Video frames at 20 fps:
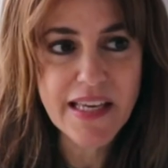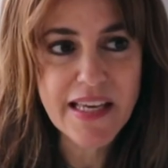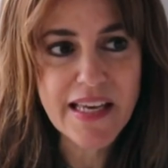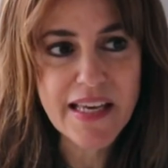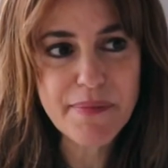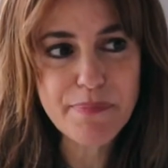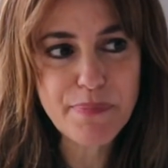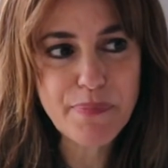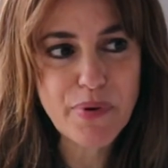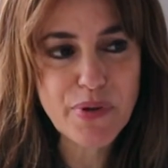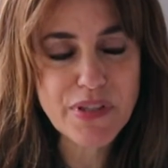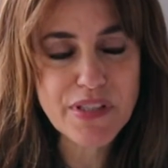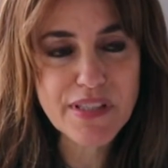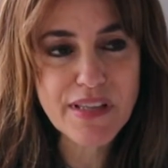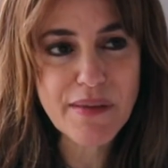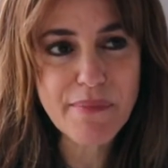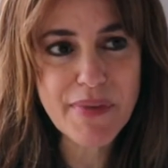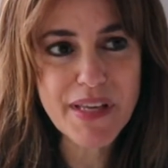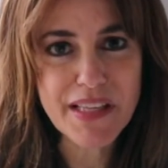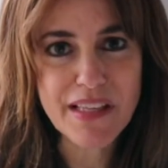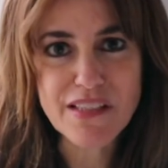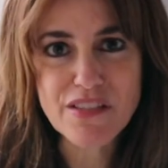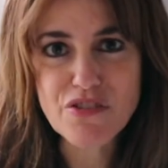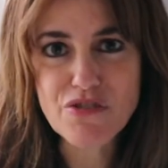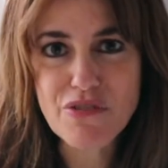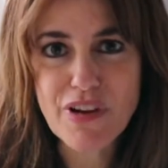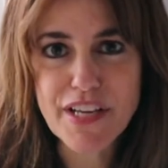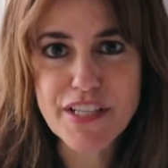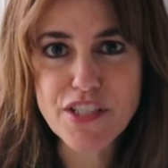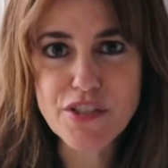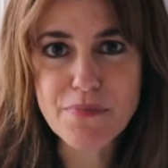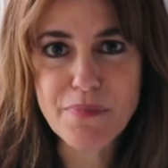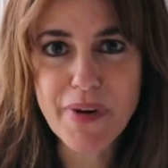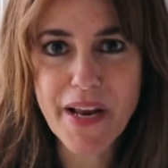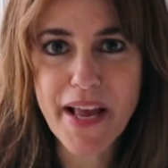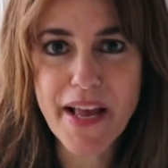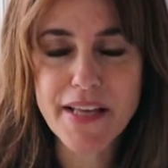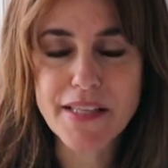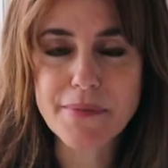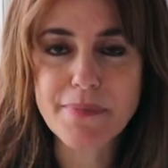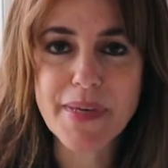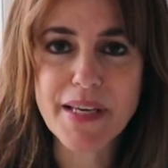it puts them in a strange place,